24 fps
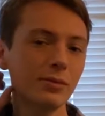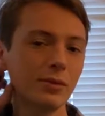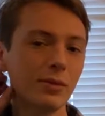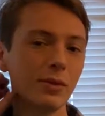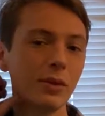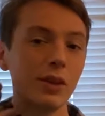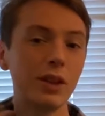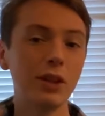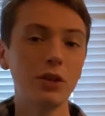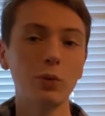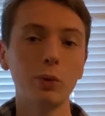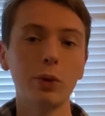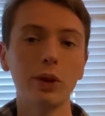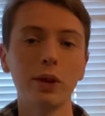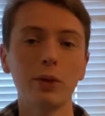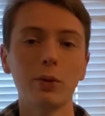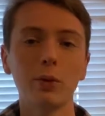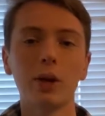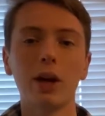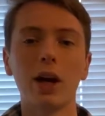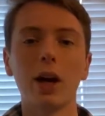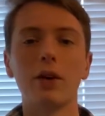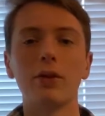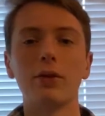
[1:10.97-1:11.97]
This week
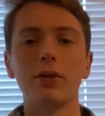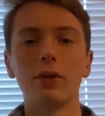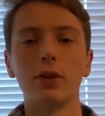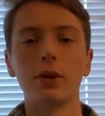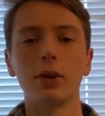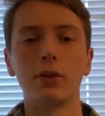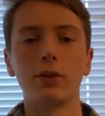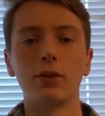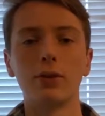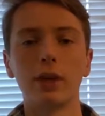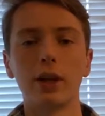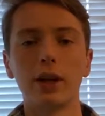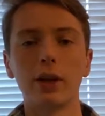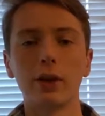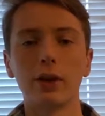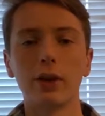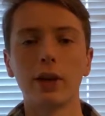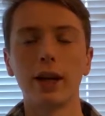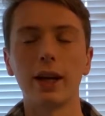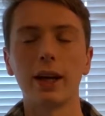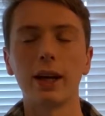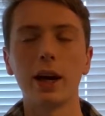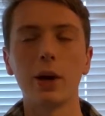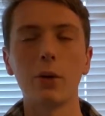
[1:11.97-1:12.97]
we have a flannel
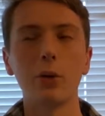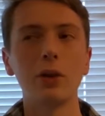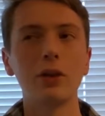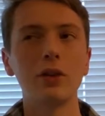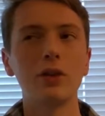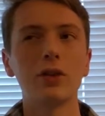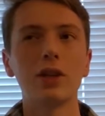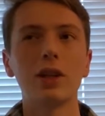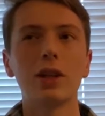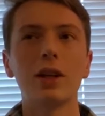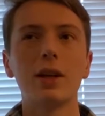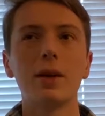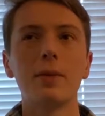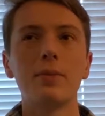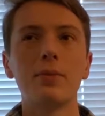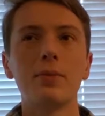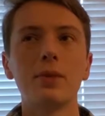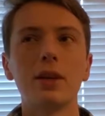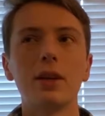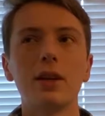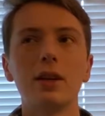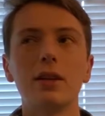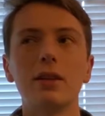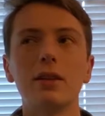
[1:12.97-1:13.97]
that I wouldn't say
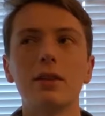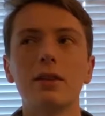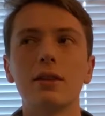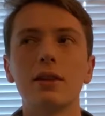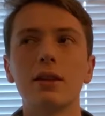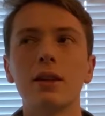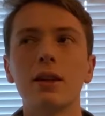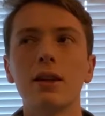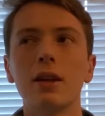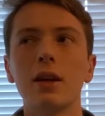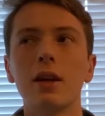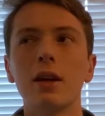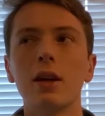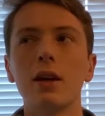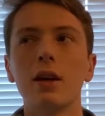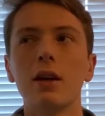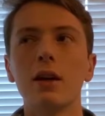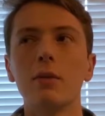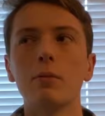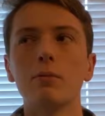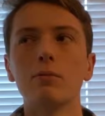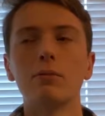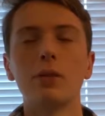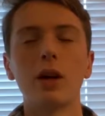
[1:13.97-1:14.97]
is
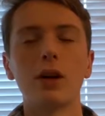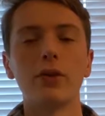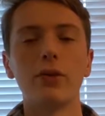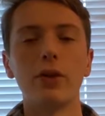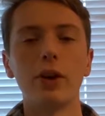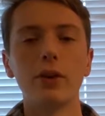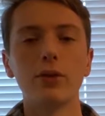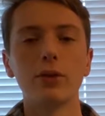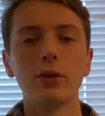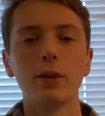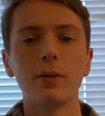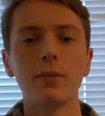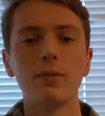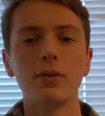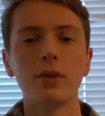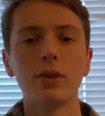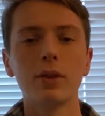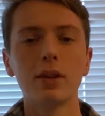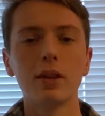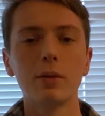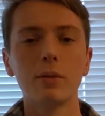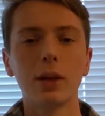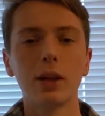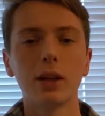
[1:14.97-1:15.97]
my favorite
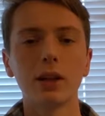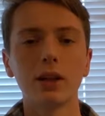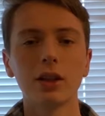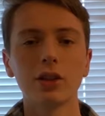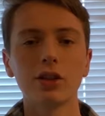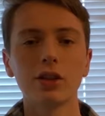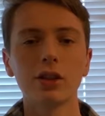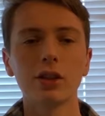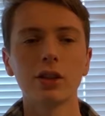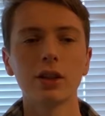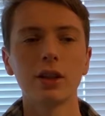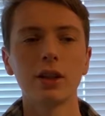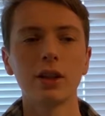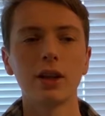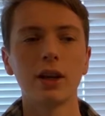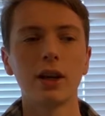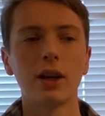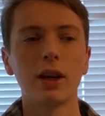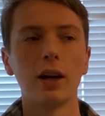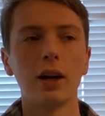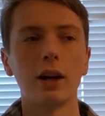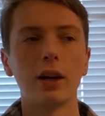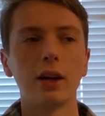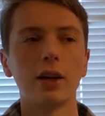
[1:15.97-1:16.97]
in my collection,
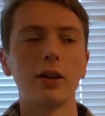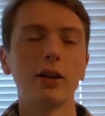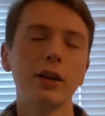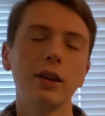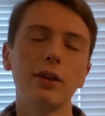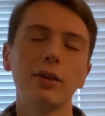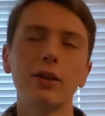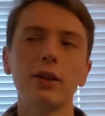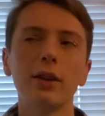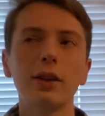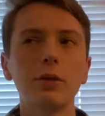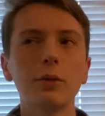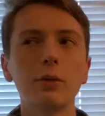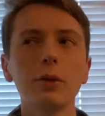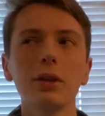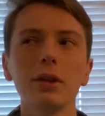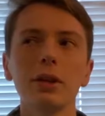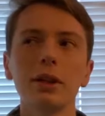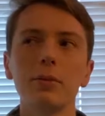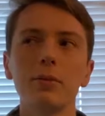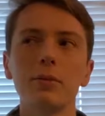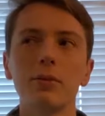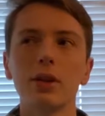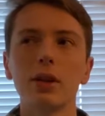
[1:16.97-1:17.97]
and it's
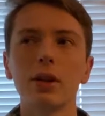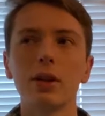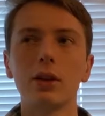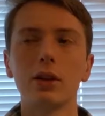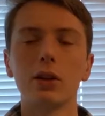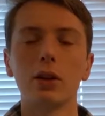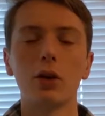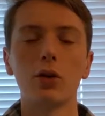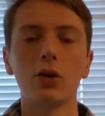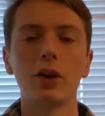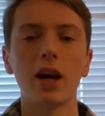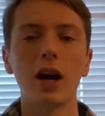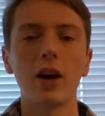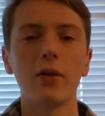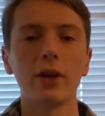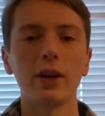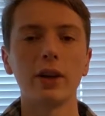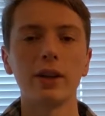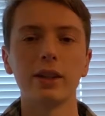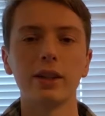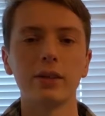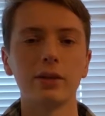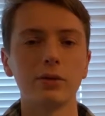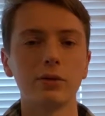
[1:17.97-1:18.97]
probably in the lower half. I
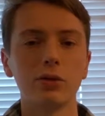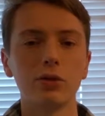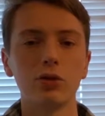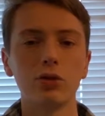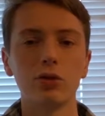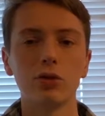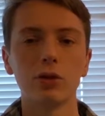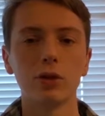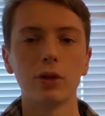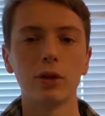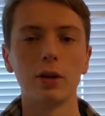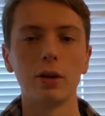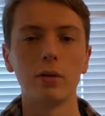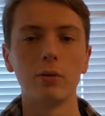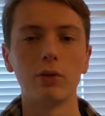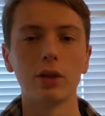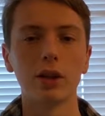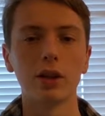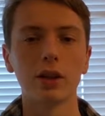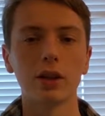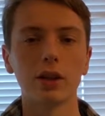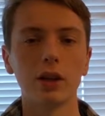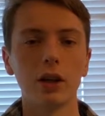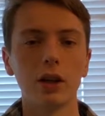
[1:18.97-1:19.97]
didn't choose to bring
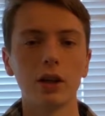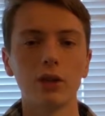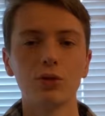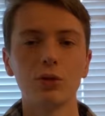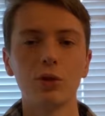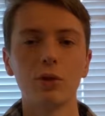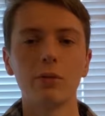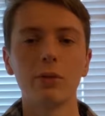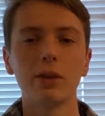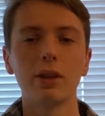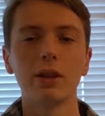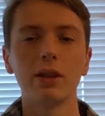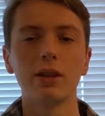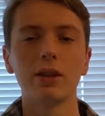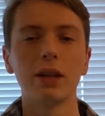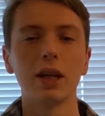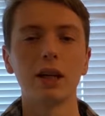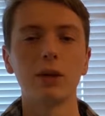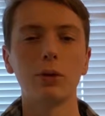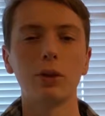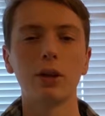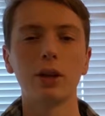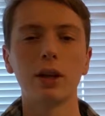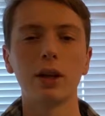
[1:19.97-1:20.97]
it to college with me. It's
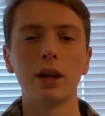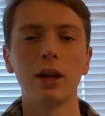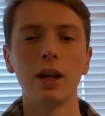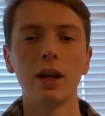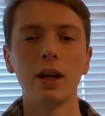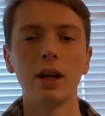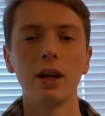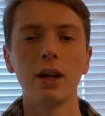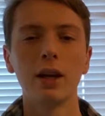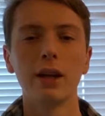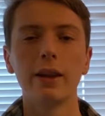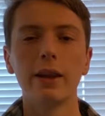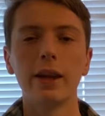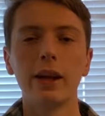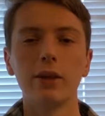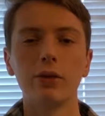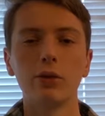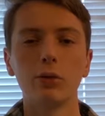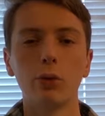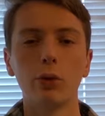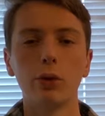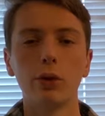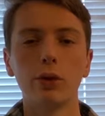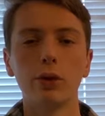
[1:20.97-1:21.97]
not one that I've
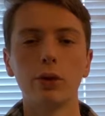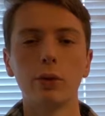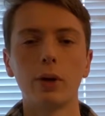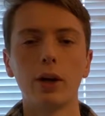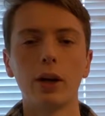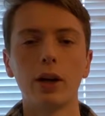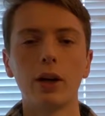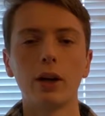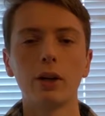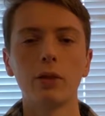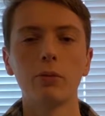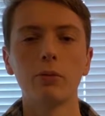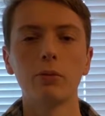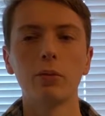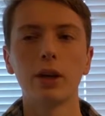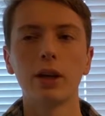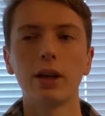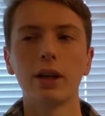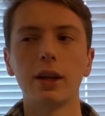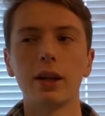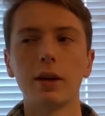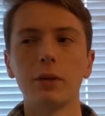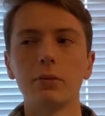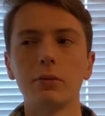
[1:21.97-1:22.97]
worn in a while, but
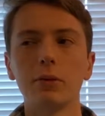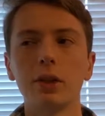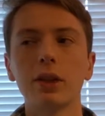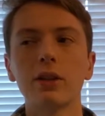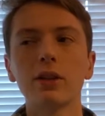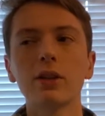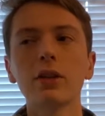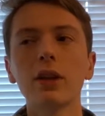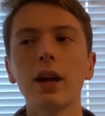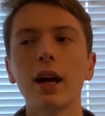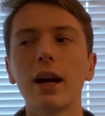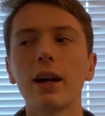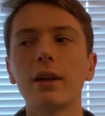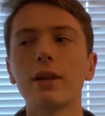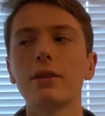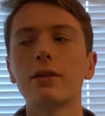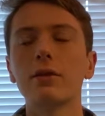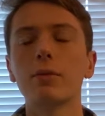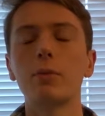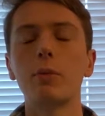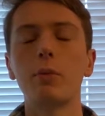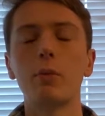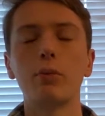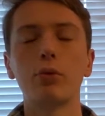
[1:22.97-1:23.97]
it still has
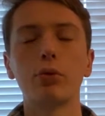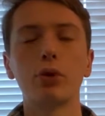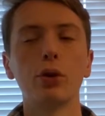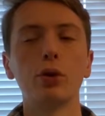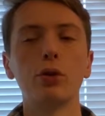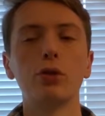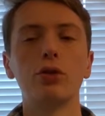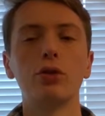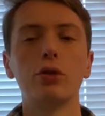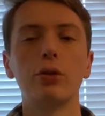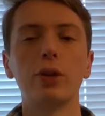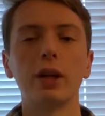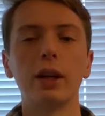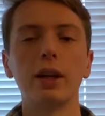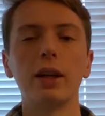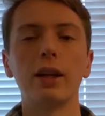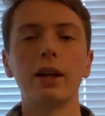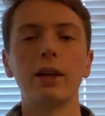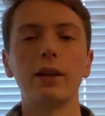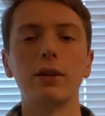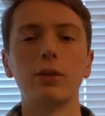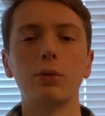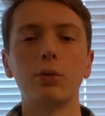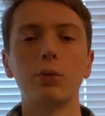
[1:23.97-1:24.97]
pros to it,
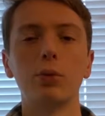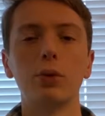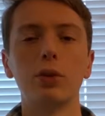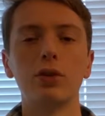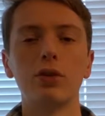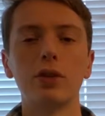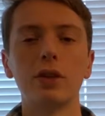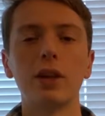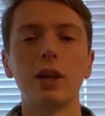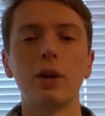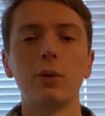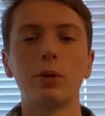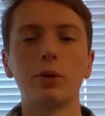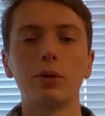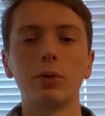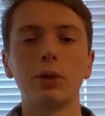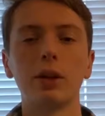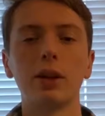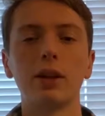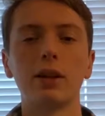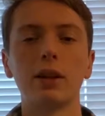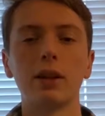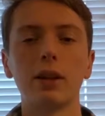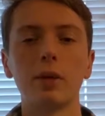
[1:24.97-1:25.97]
and we'll see that once we
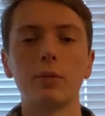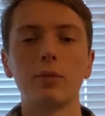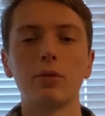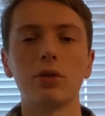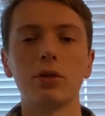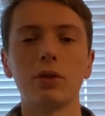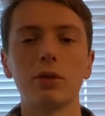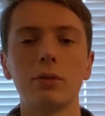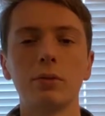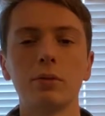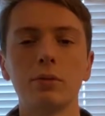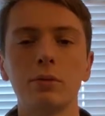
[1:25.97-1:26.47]
get into the episode.